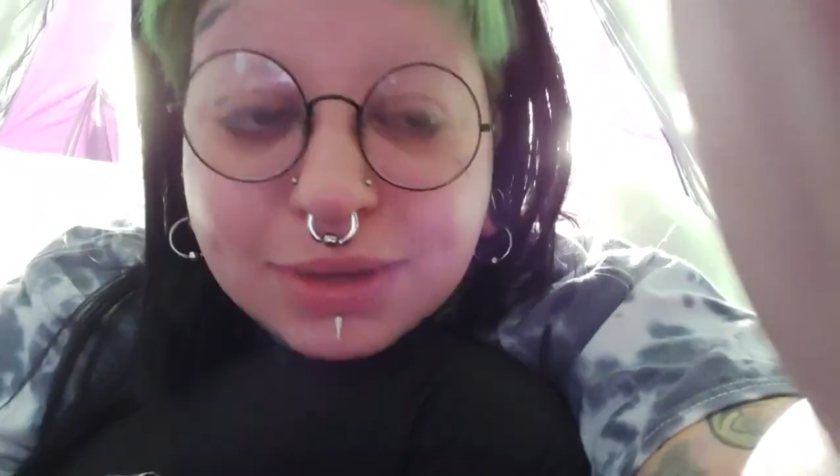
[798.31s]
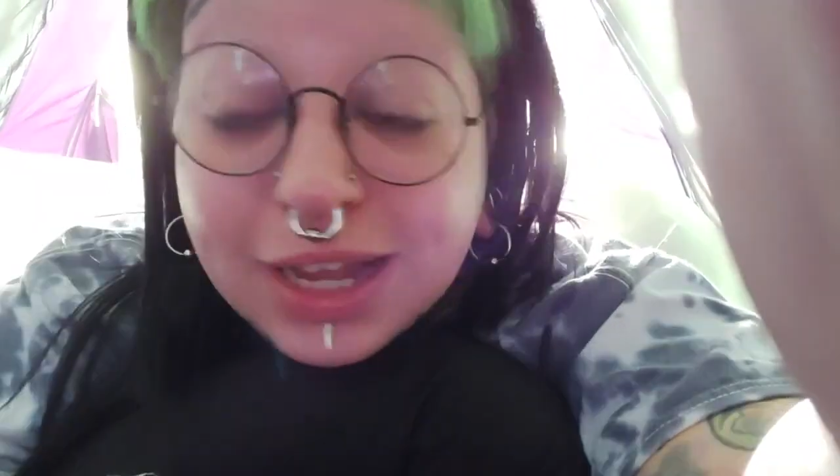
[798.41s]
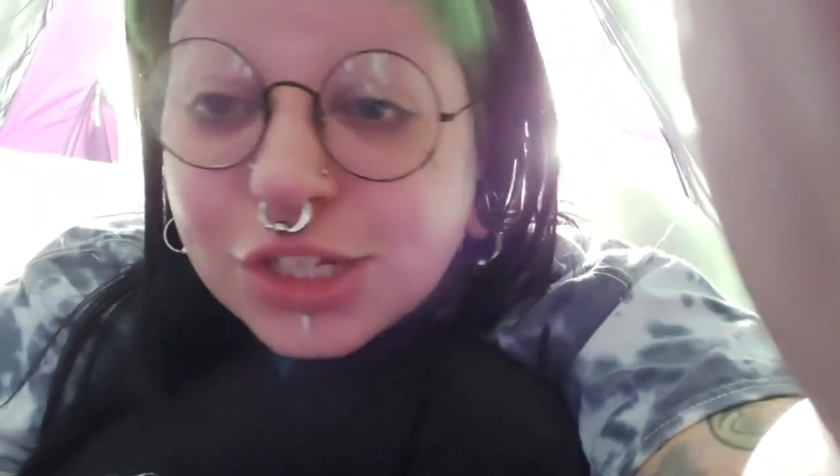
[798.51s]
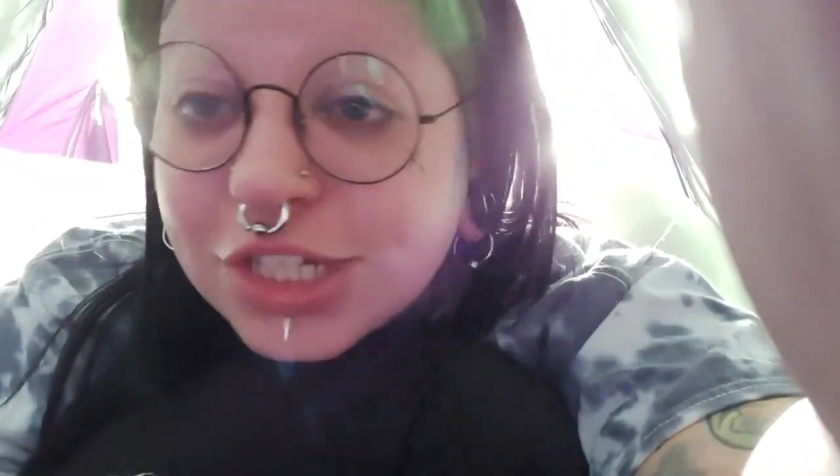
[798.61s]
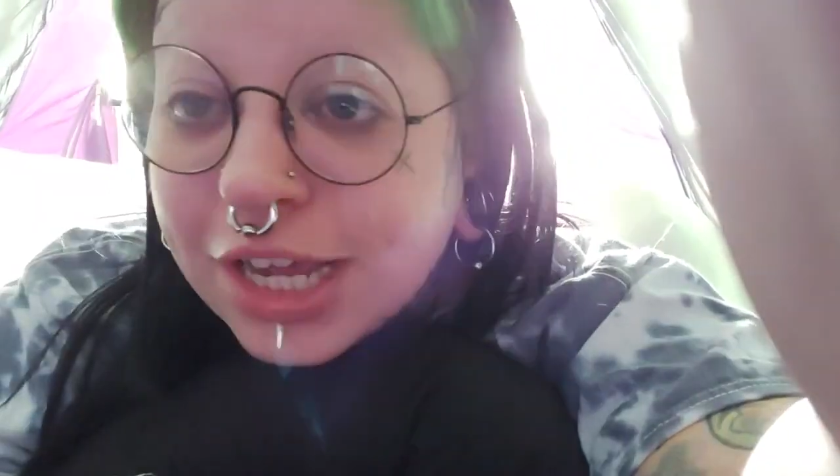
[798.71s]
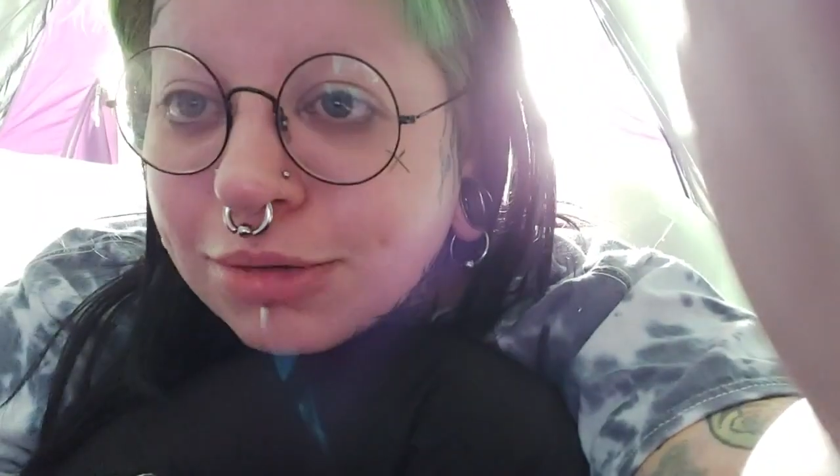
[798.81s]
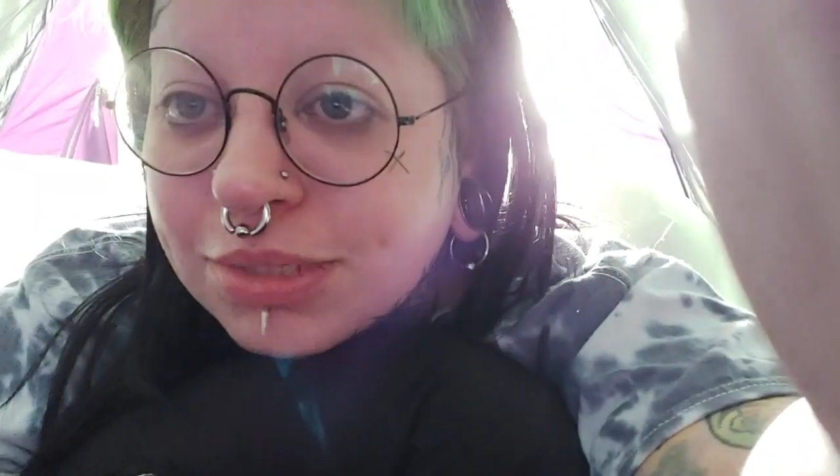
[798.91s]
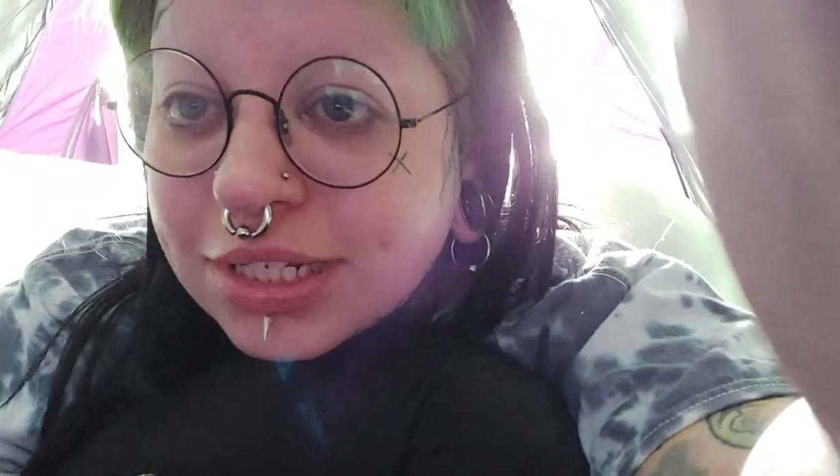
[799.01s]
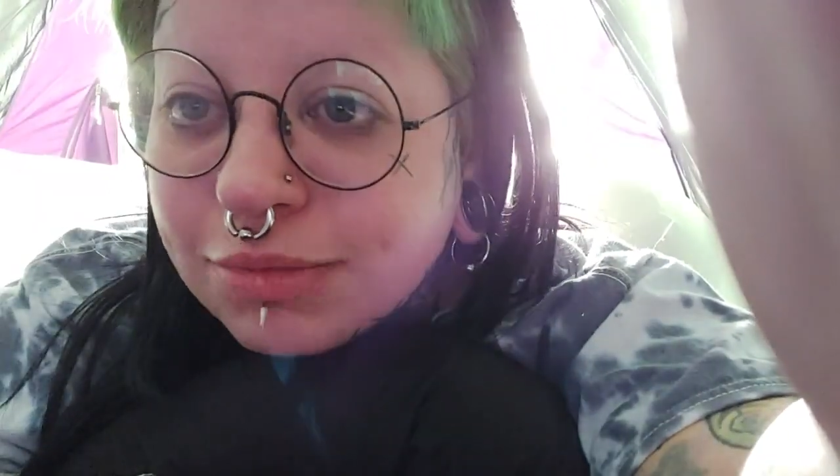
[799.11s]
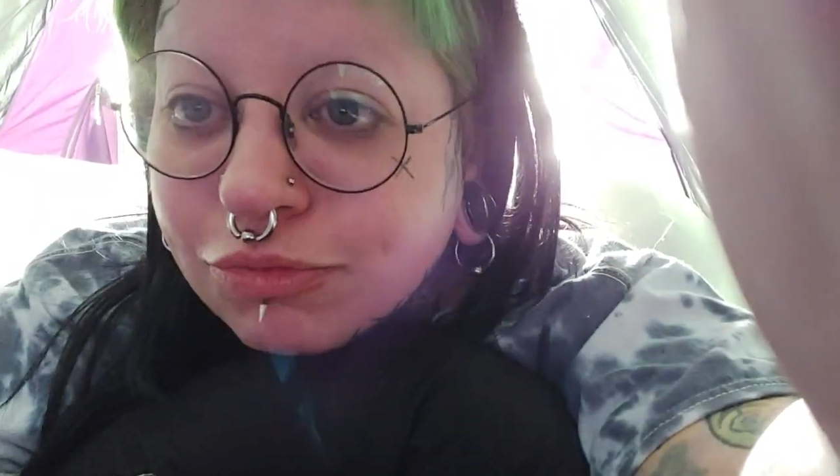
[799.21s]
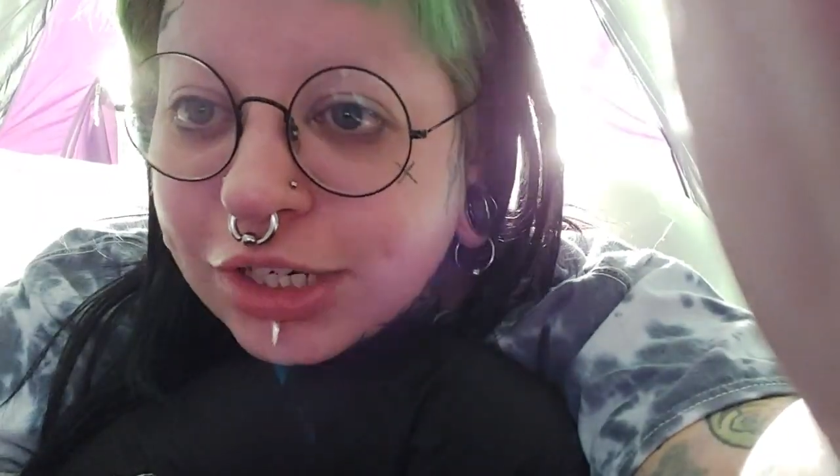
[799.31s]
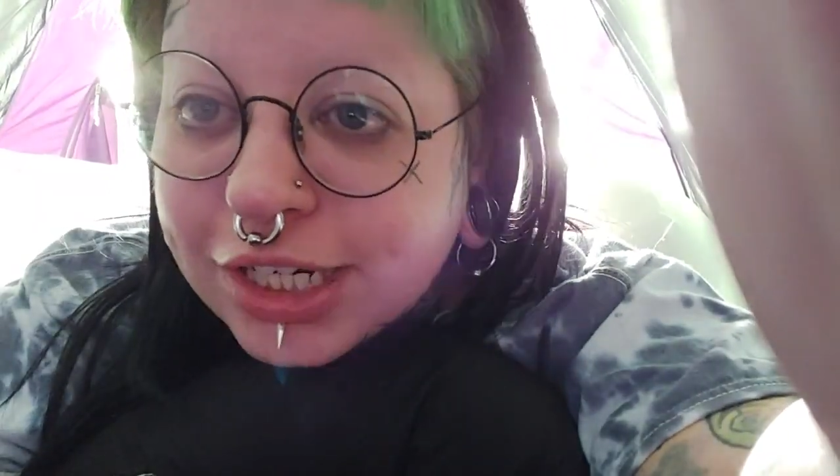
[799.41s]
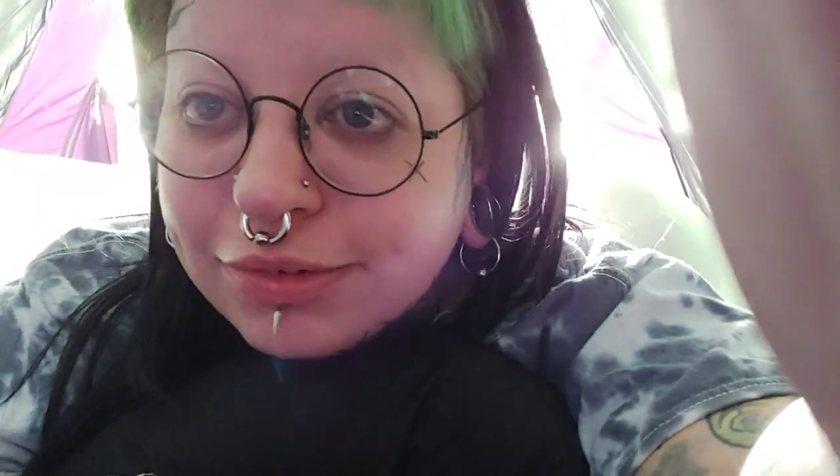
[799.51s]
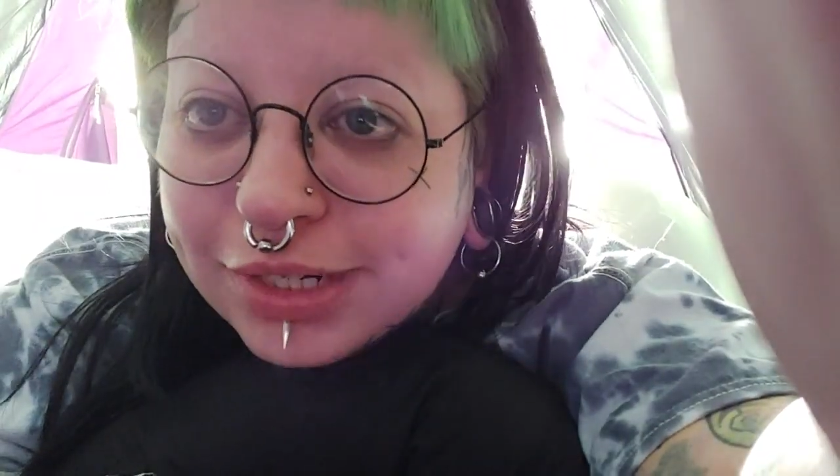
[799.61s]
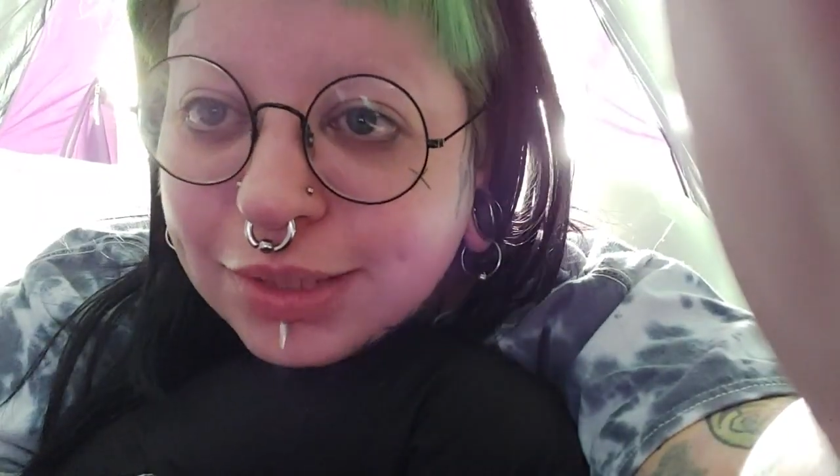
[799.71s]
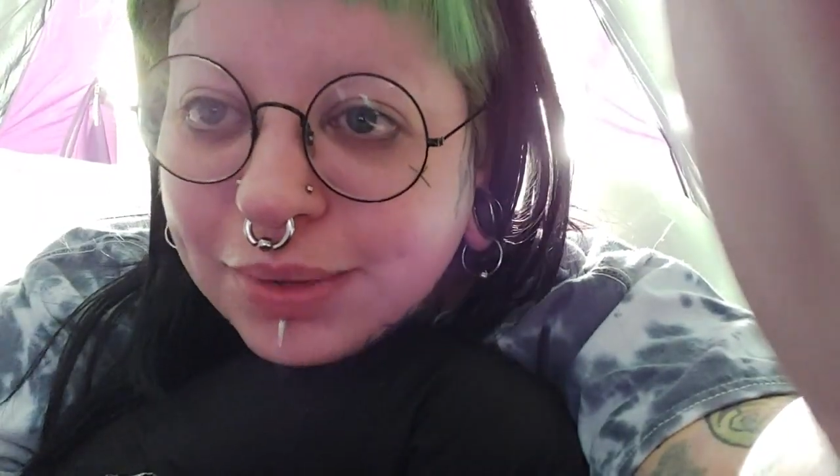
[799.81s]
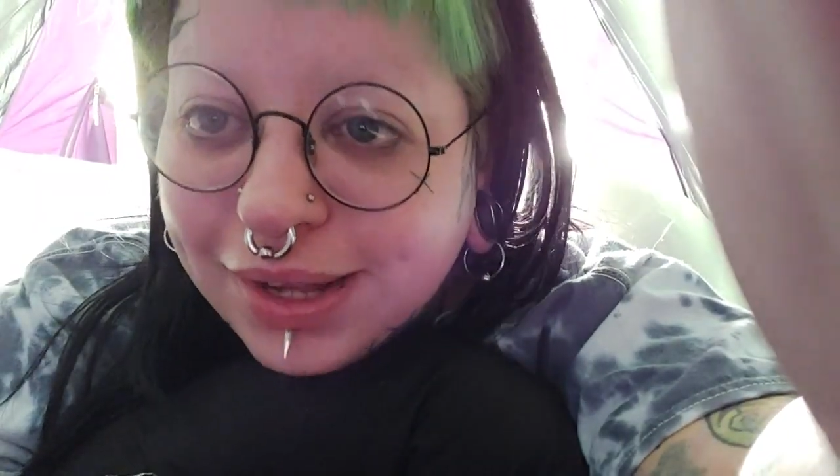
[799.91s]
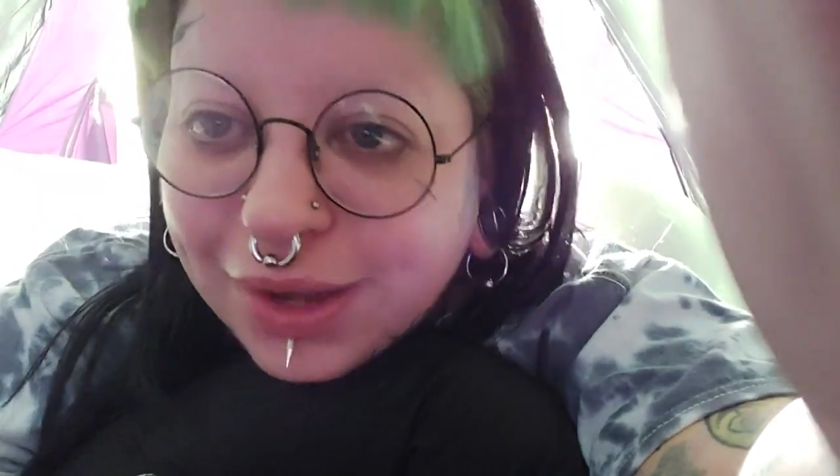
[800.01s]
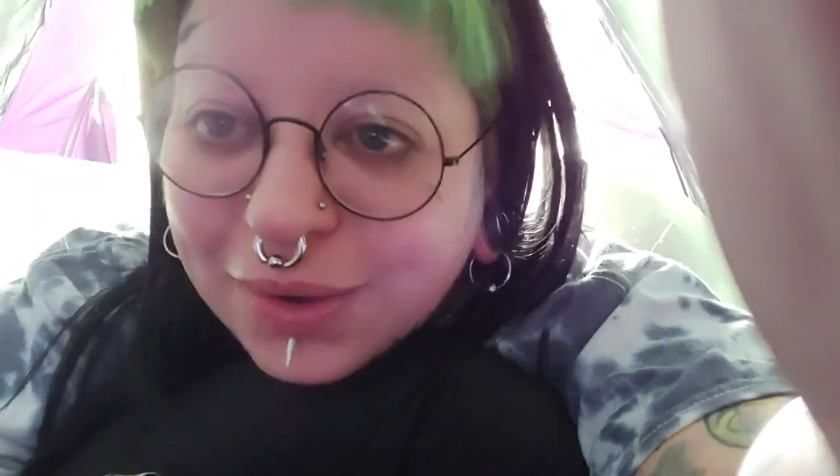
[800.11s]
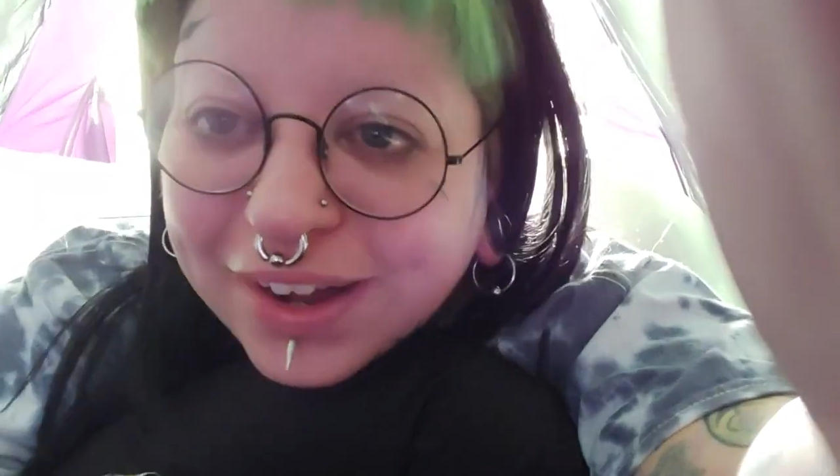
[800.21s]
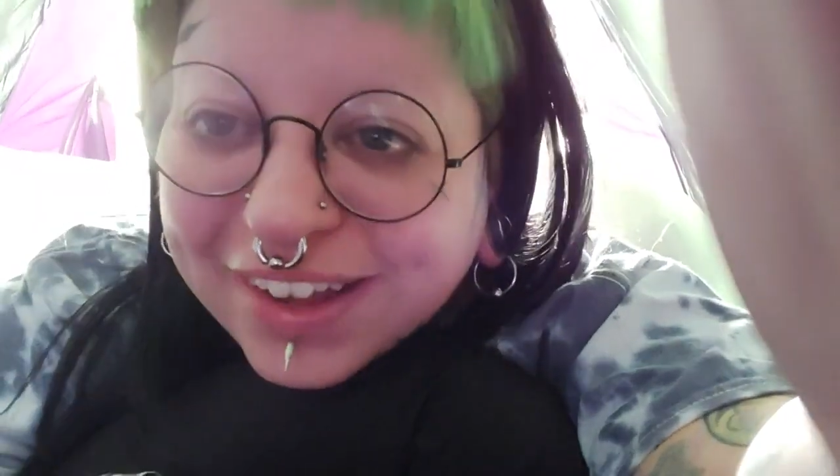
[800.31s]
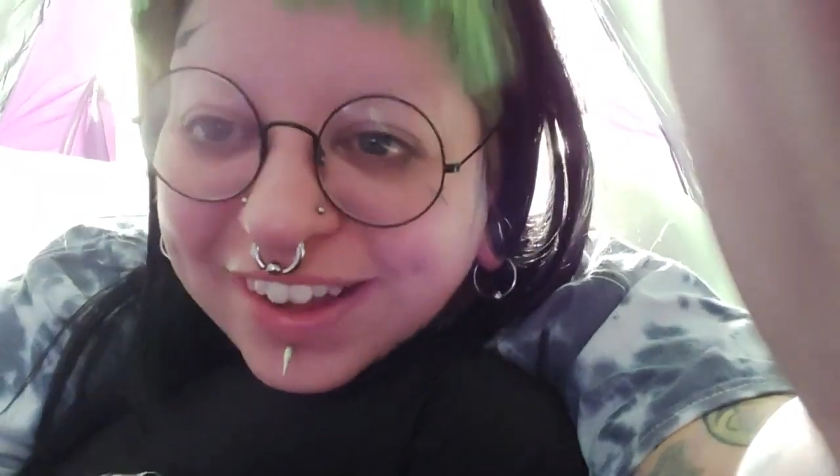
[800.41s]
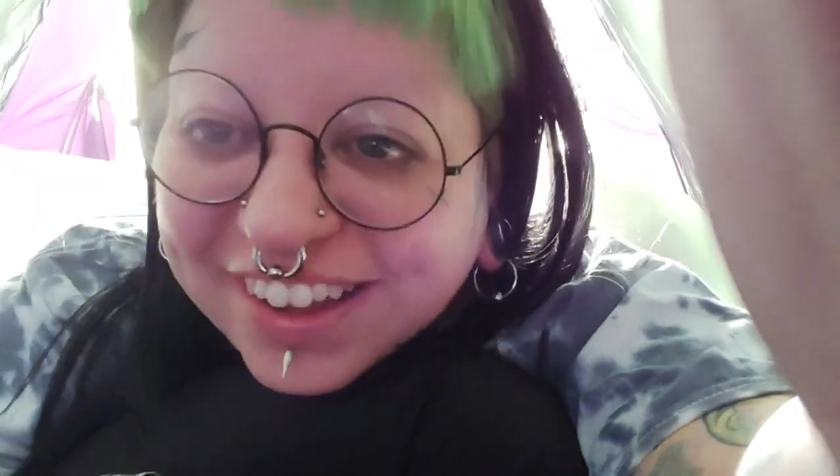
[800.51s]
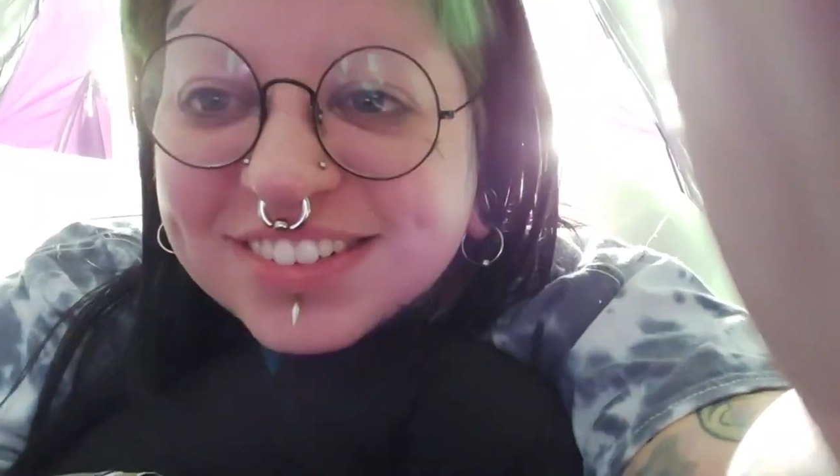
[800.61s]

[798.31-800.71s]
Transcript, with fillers: It actually helped me sleep really, really well.